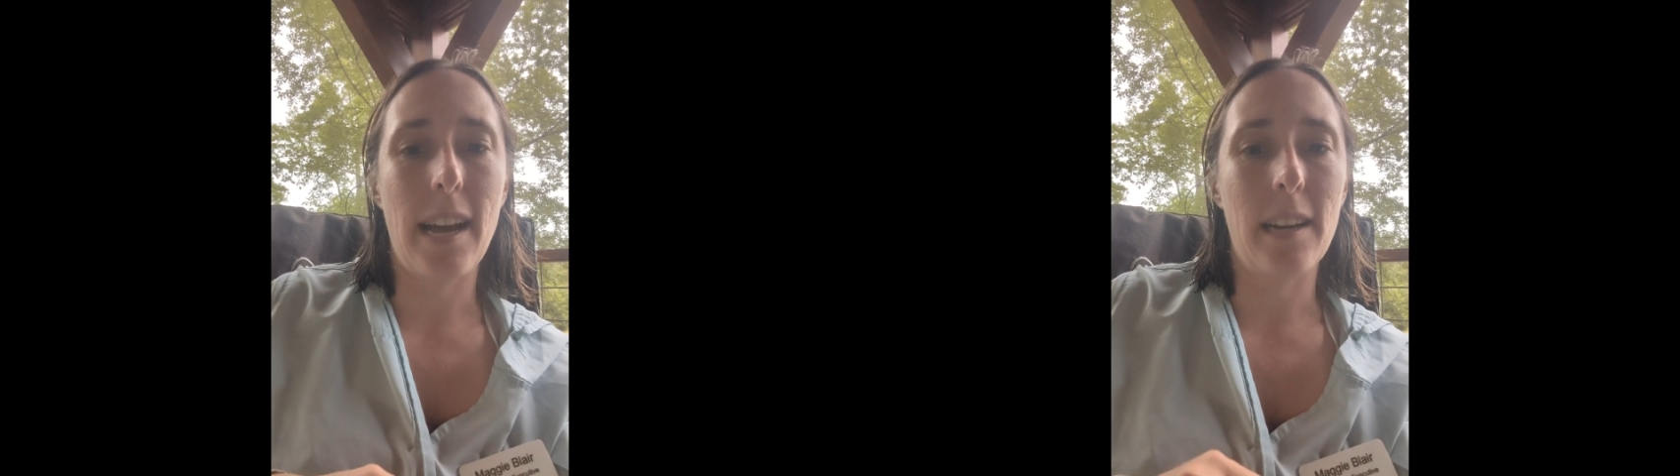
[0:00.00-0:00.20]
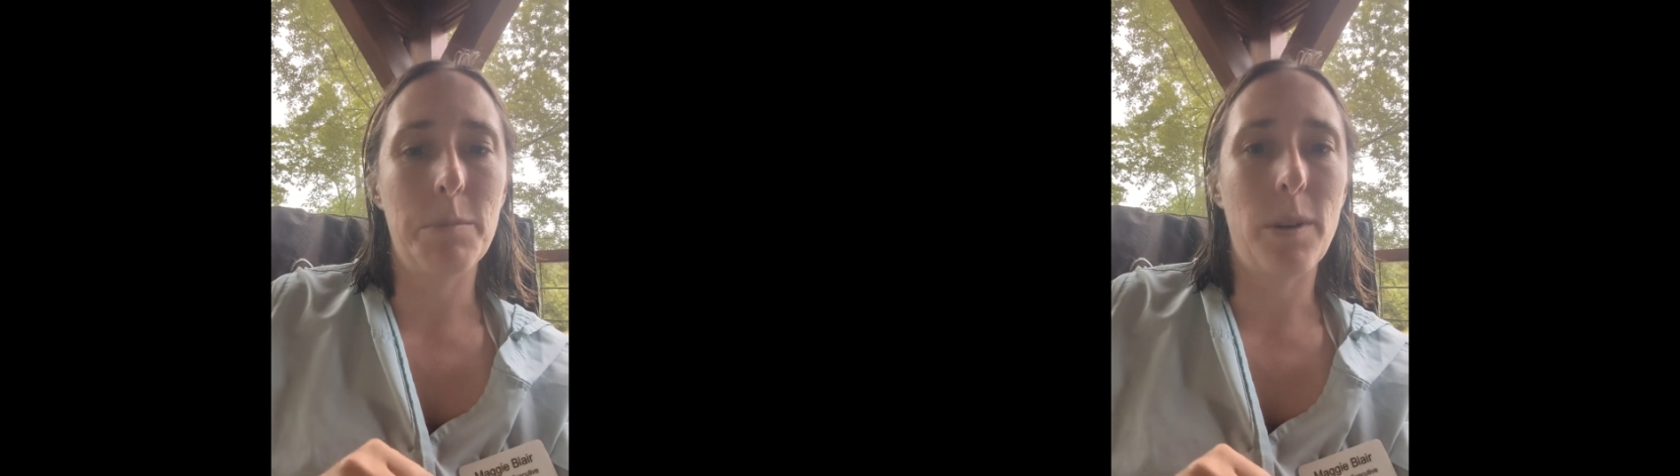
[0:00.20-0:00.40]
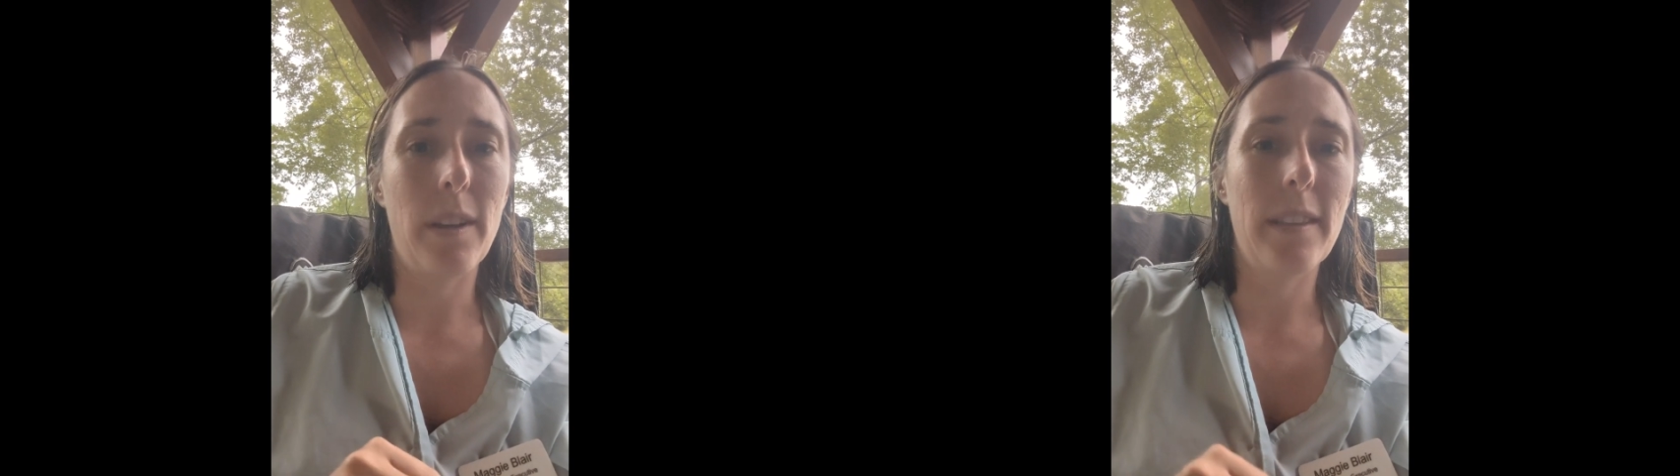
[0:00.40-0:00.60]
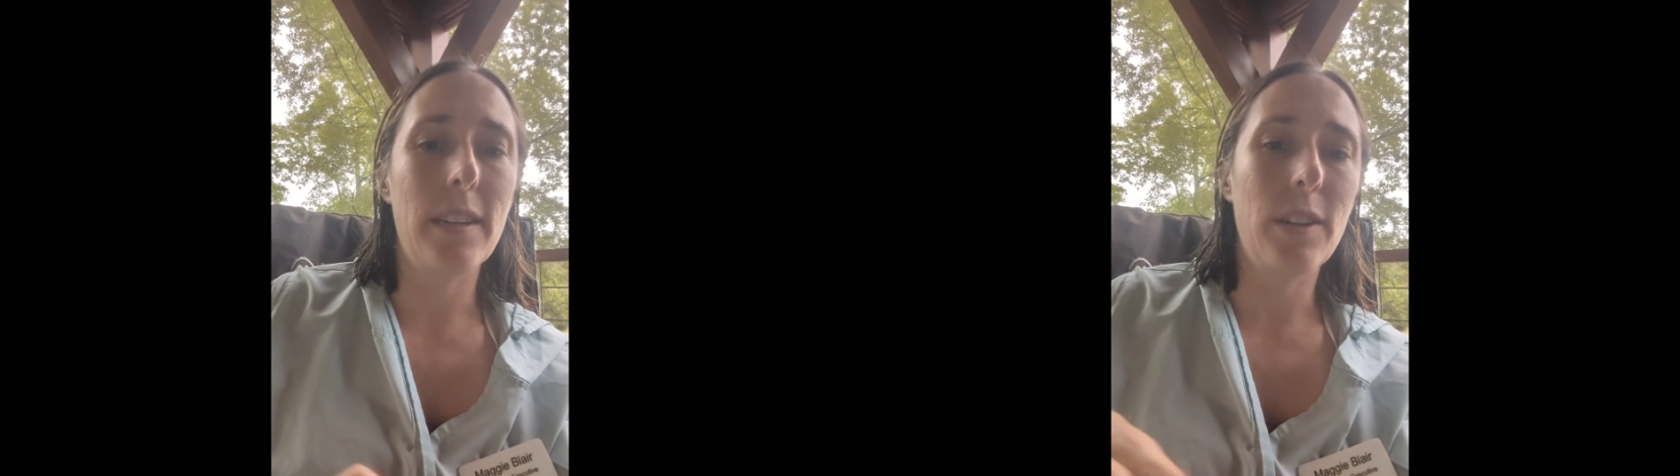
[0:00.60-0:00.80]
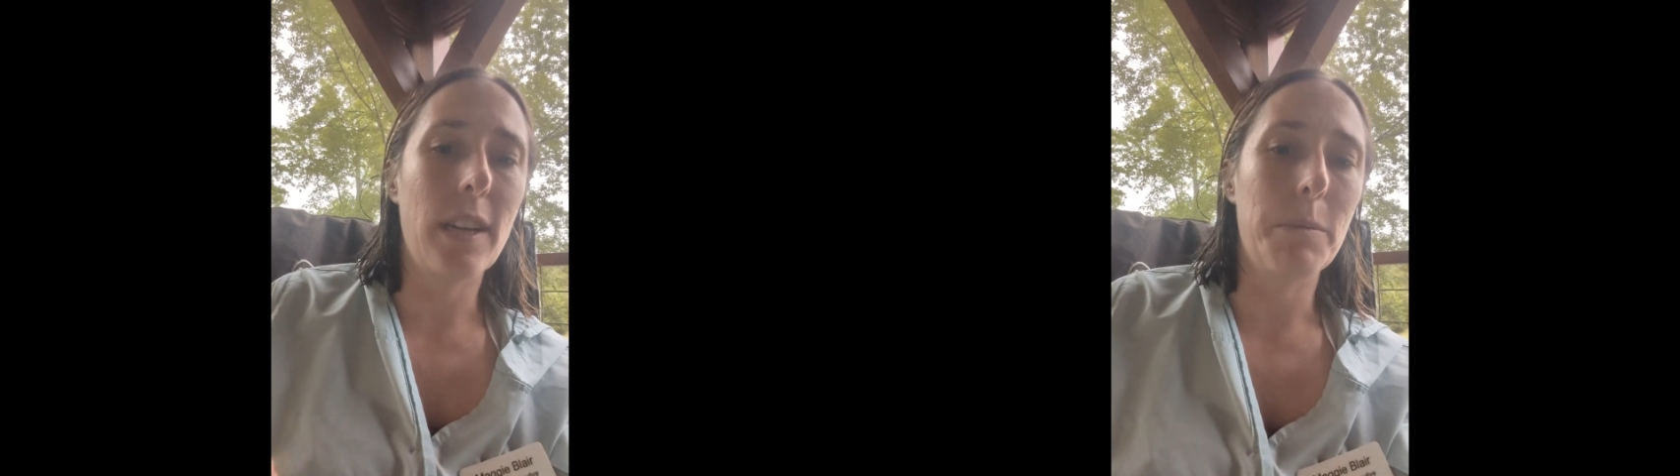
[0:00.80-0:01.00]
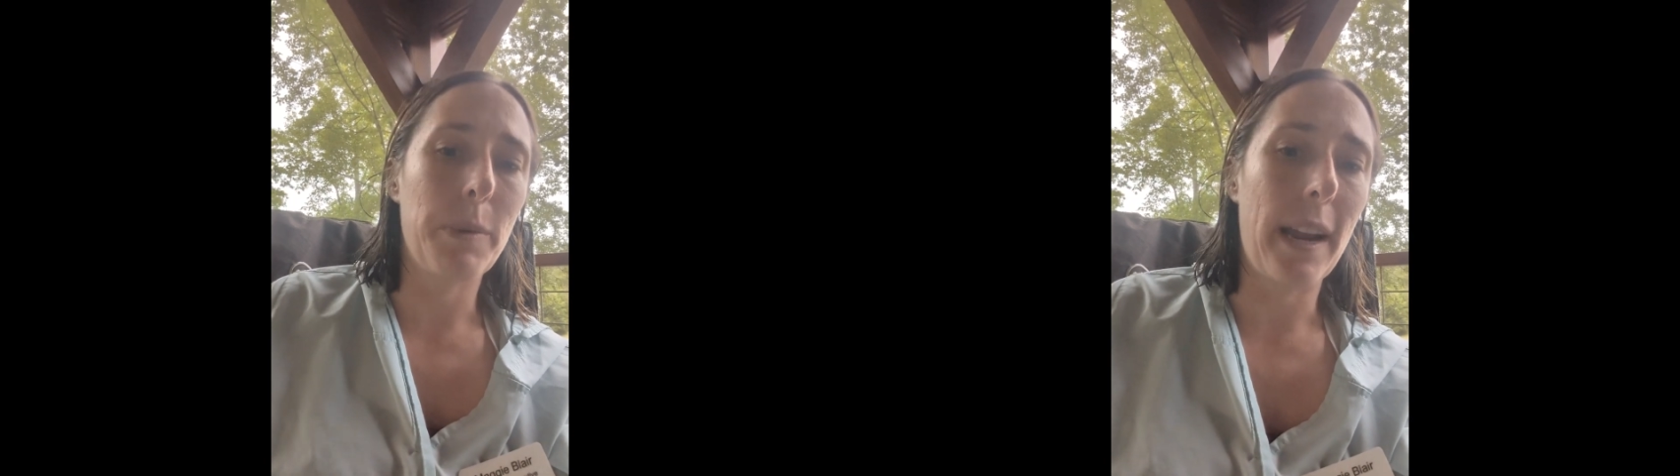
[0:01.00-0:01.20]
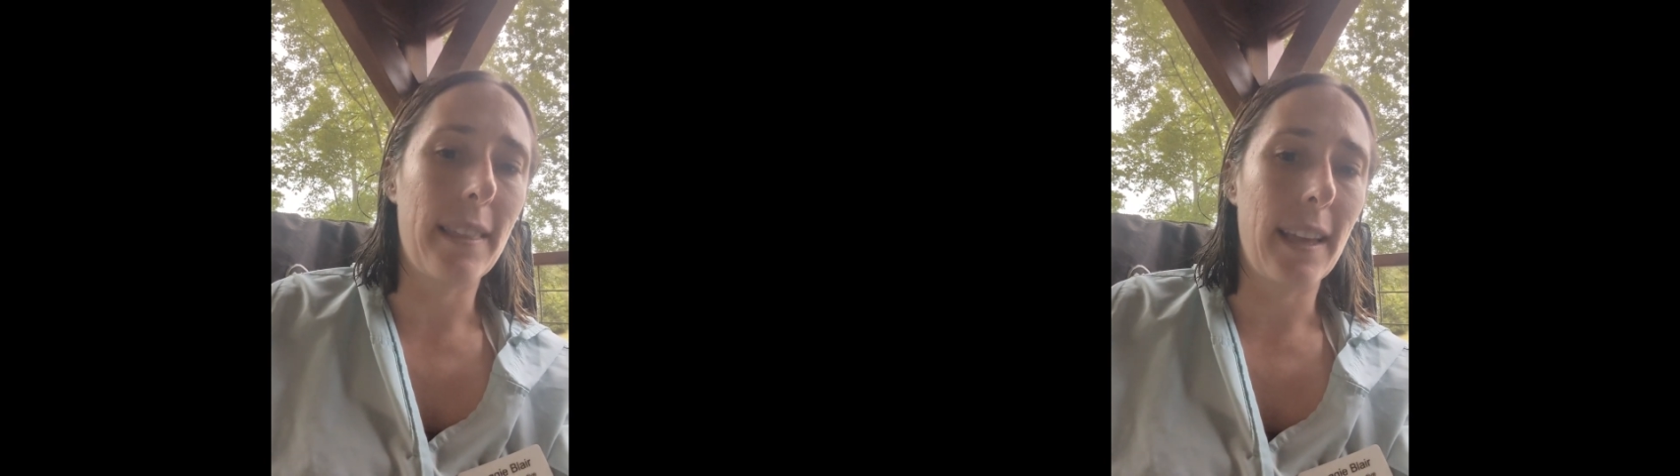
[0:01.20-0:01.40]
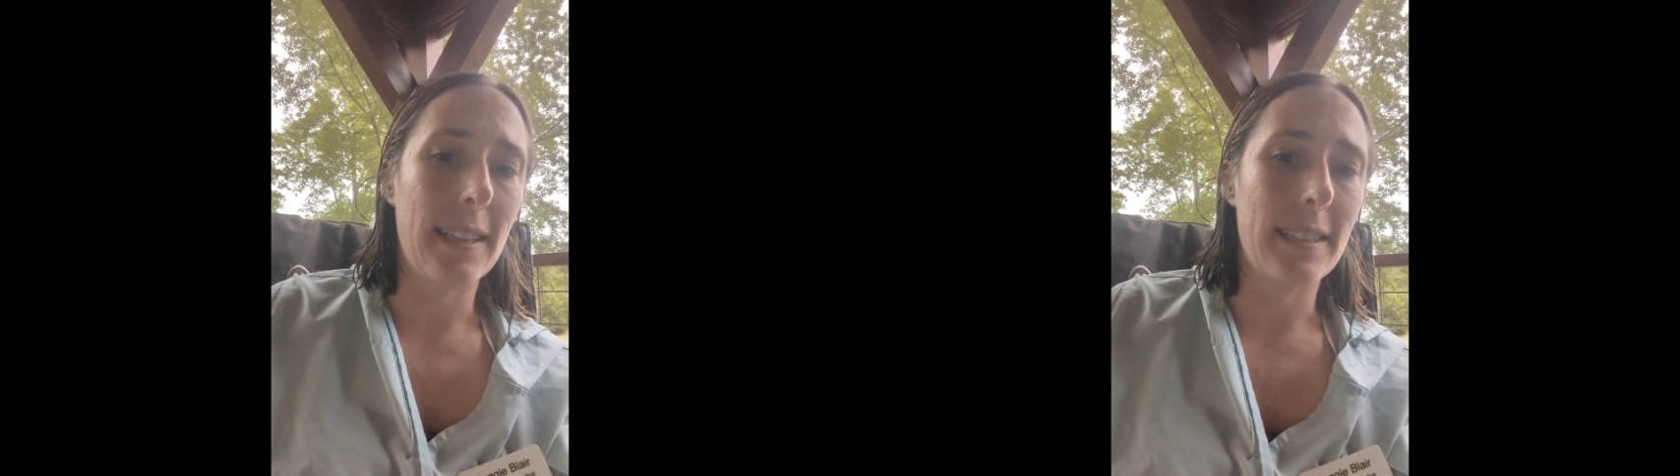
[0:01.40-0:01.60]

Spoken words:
edible, and then you can break things